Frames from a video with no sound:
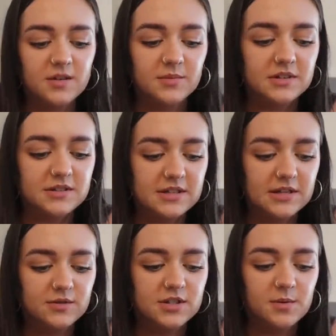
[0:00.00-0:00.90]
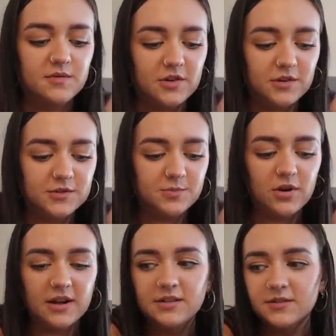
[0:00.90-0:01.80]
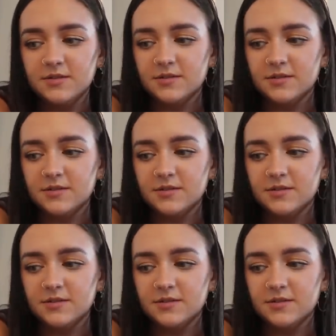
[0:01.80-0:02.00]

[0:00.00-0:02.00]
and I'm gonna steal some of Lou's bread,